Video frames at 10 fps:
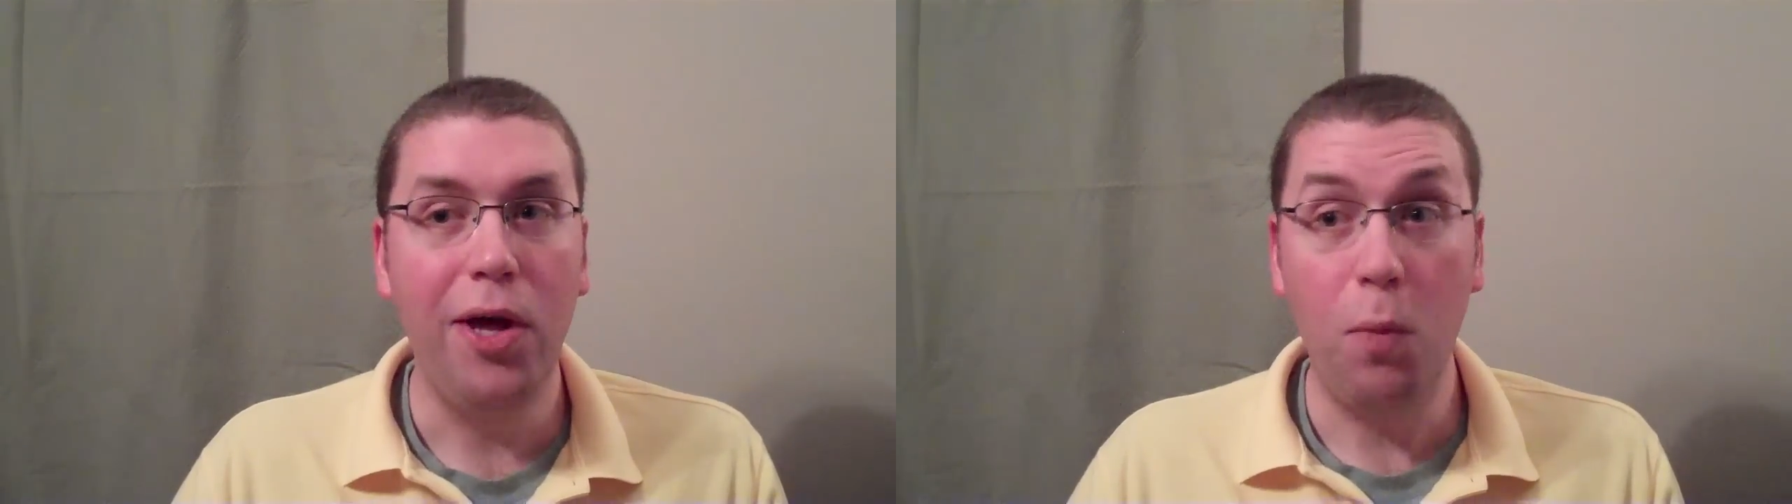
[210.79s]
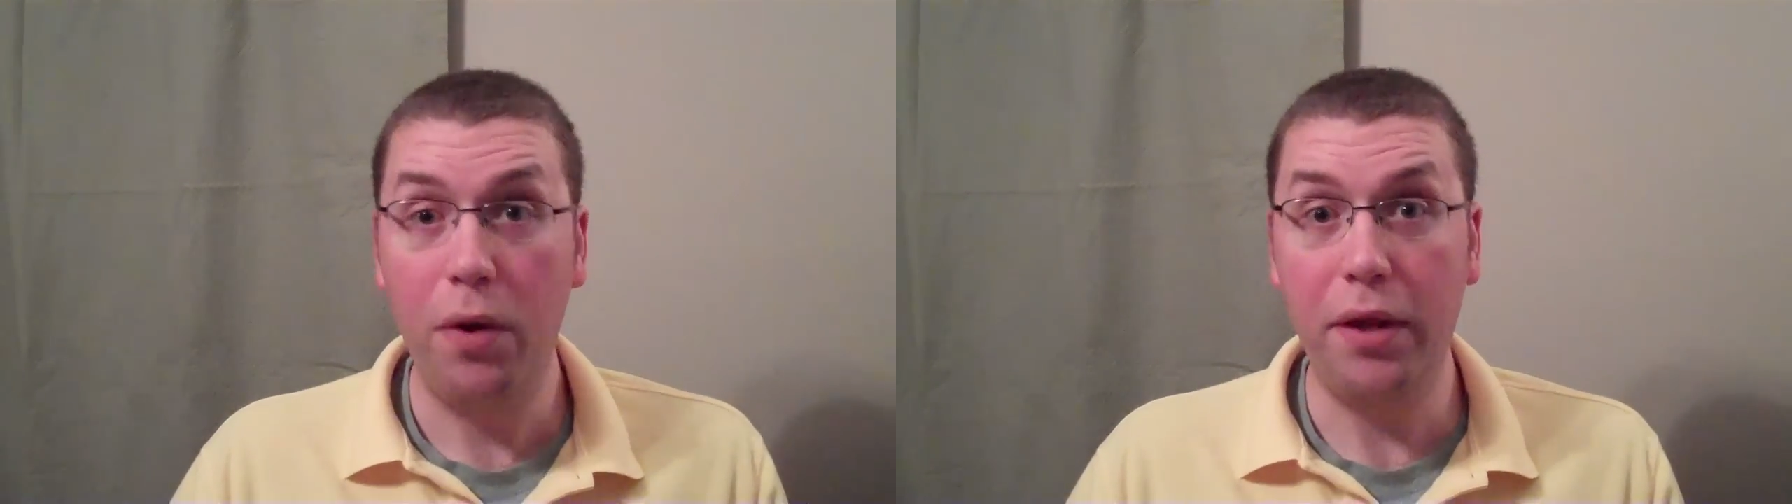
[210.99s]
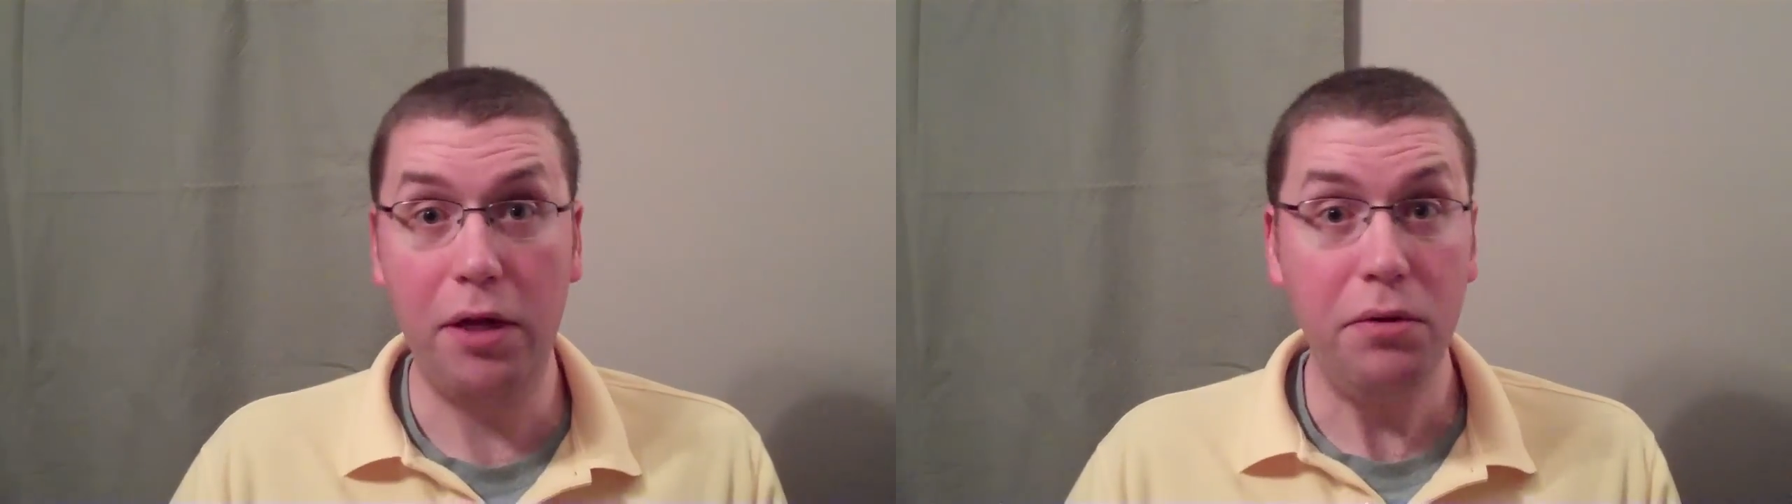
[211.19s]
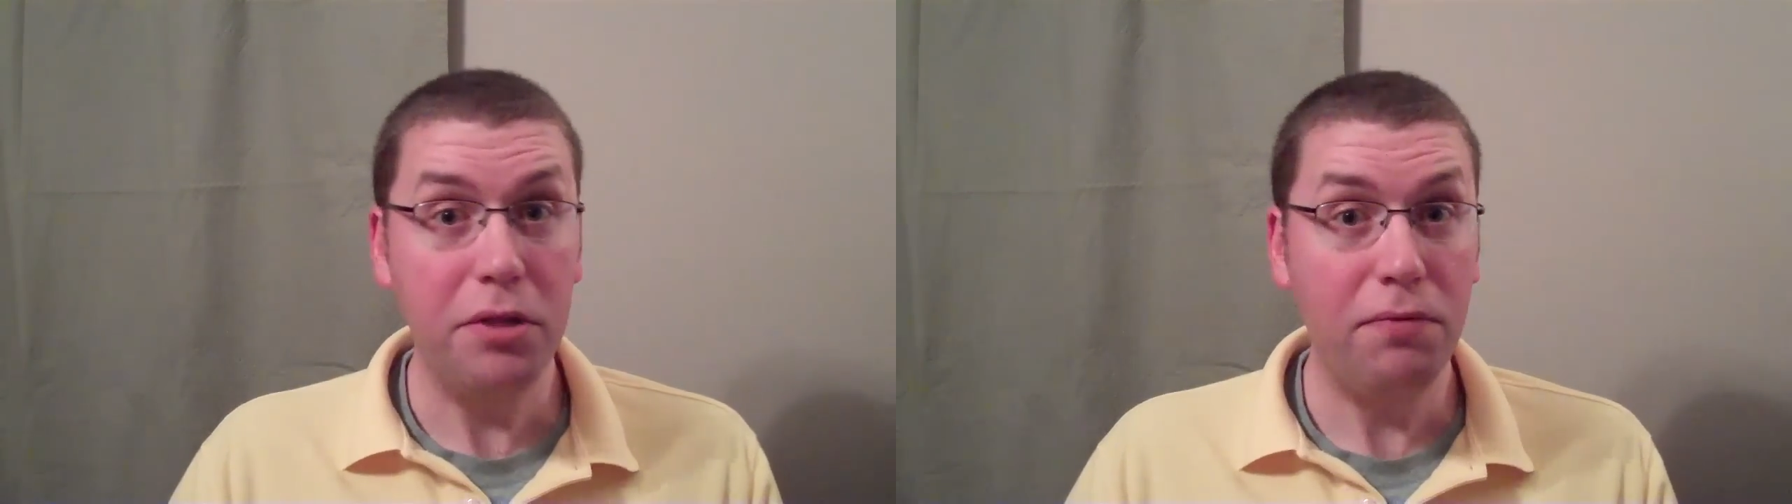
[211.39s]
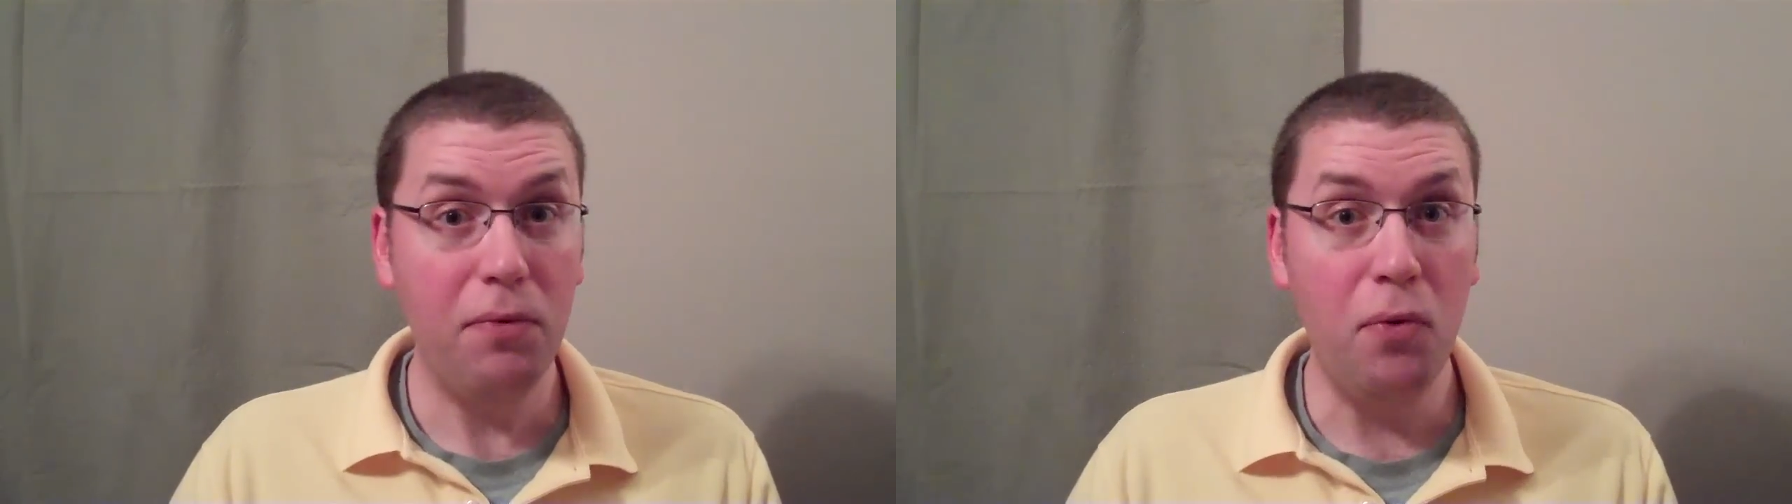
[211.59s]
What do they
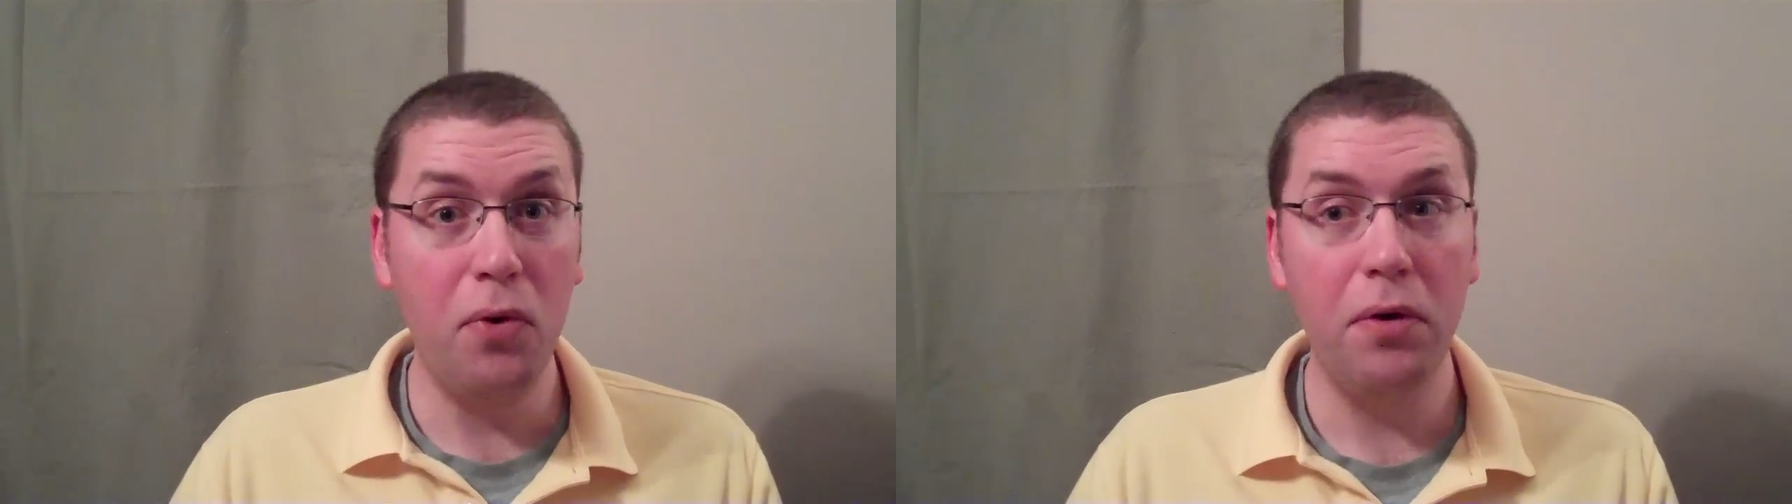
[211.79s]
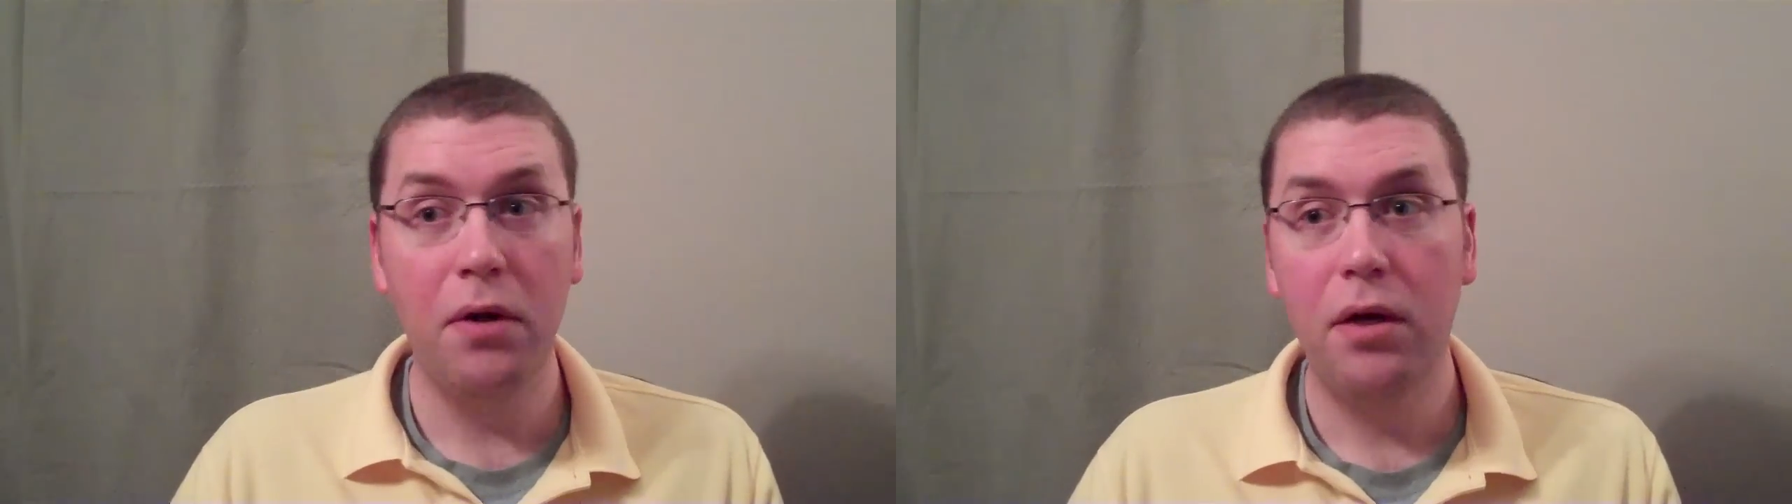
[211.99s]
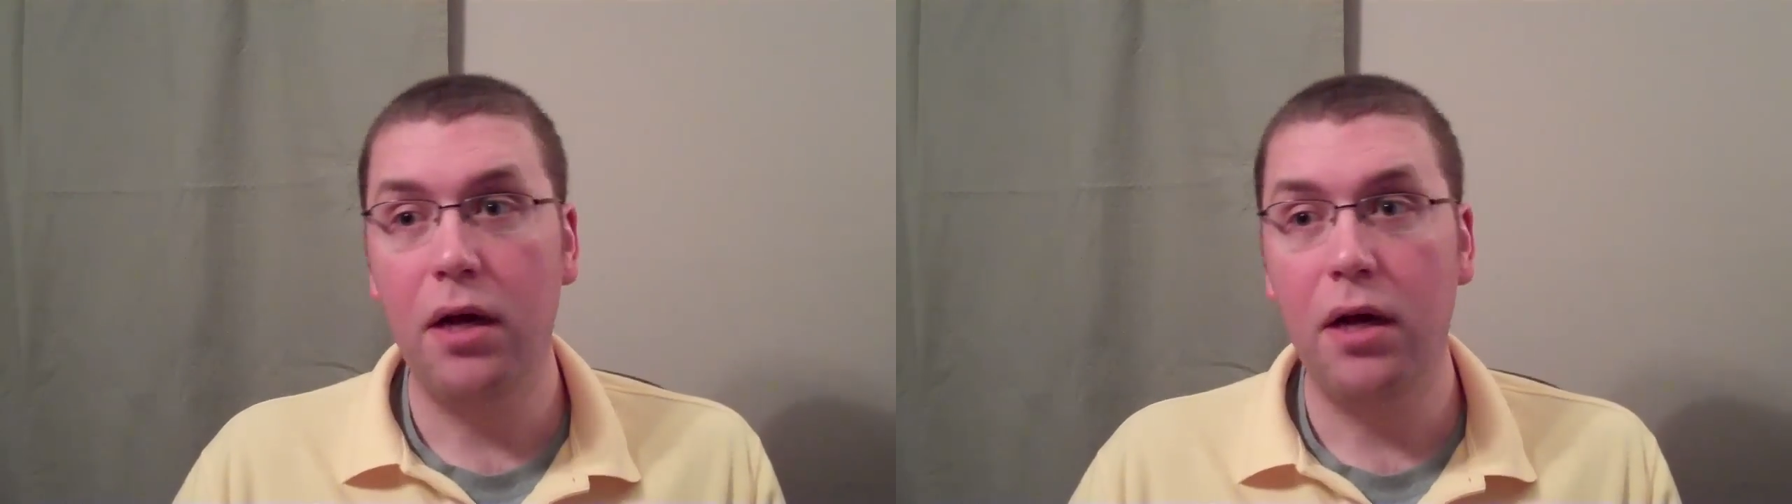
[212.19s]
use it for?